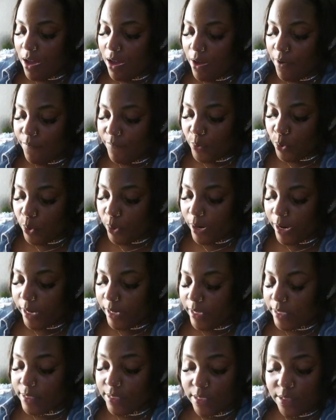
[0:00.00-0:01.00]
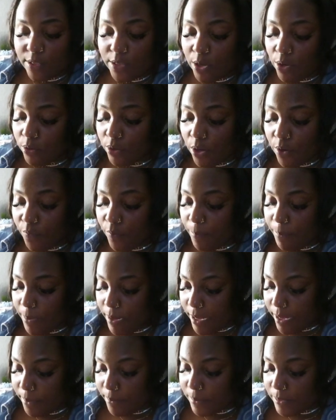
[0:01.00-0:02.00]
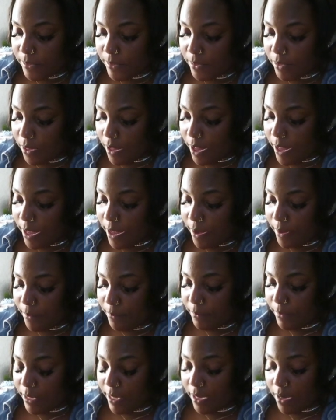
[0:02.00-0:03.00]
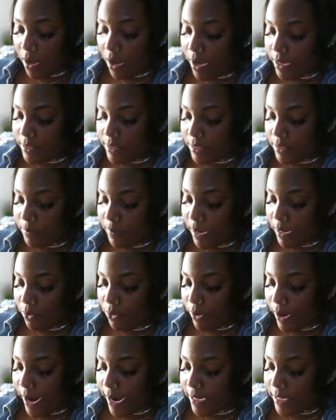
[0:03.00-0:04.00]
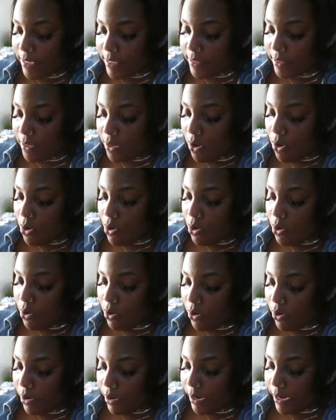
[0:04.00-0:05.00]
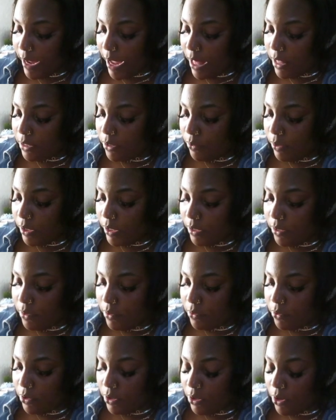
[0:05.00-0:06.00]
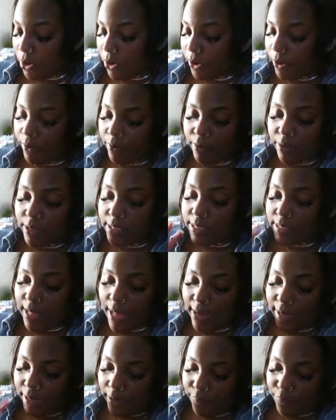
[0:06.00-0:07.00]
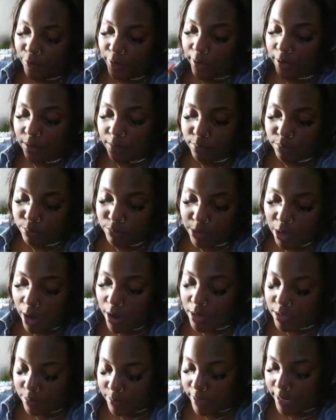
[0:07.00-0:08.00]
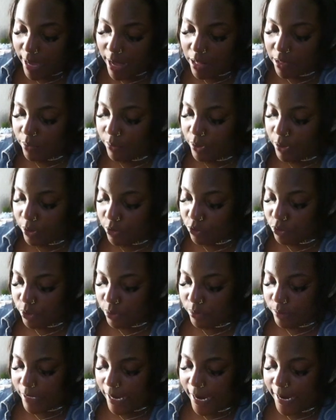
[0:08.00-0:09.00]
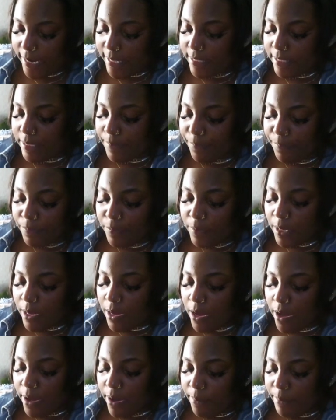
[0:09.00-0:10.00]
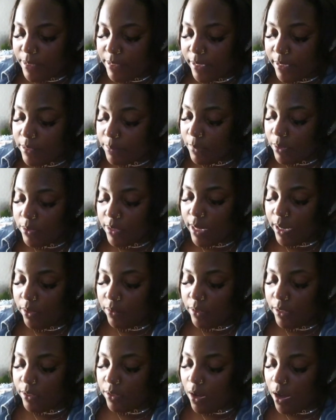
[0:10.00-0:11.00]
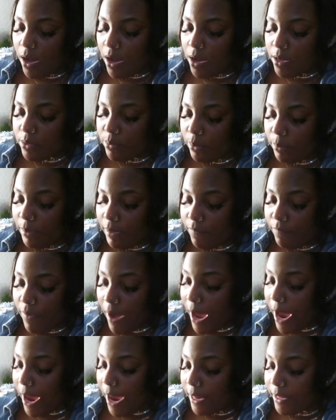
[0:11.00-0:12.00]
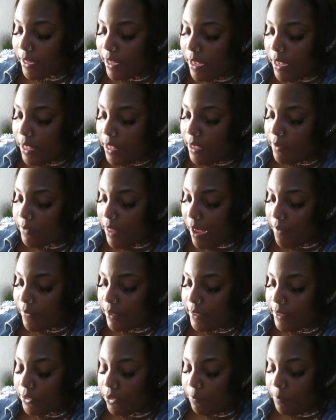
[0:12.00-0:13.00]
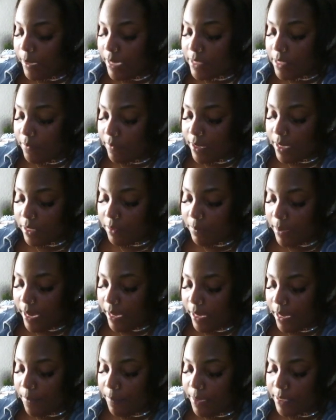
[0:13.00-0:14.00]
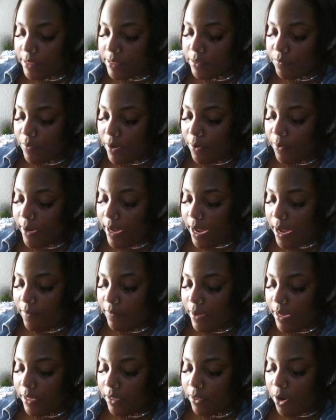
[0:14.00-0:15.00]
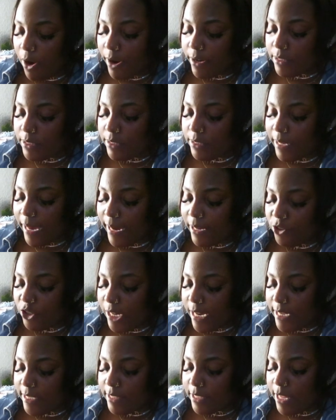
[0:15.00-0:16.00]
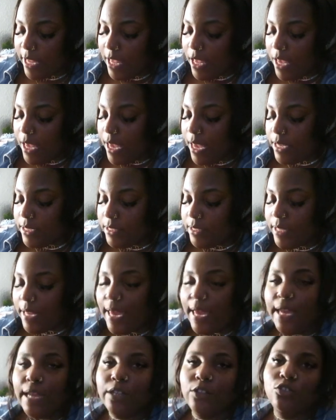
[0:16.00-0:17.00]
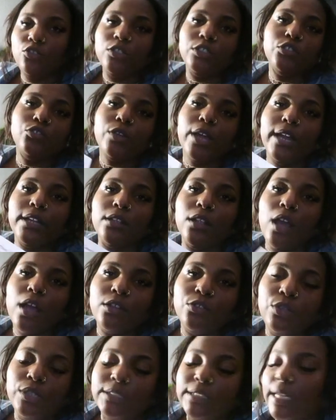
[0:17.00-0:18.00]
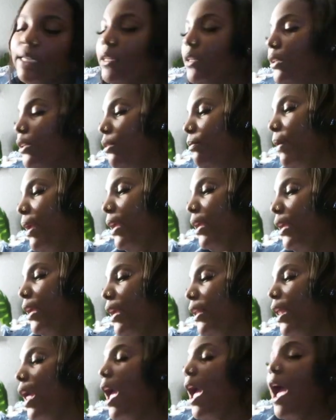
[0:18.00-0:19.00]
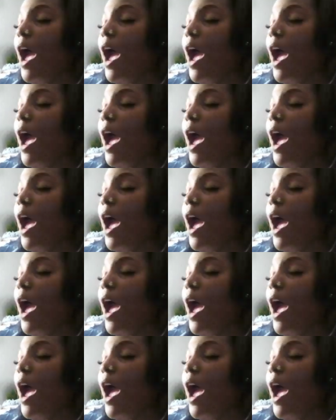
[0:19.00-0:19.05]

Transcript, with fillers: Avoid. It's a no-no for pups. Um, it causes pancreatitis or calorie or is not good for dogs with calorie controlled diets. Um, it says most healthy dogs will be fine if they have a little piece of cooked bacon, but it's very heavy and hard to digest. Instead, just try dog treats that include bacon.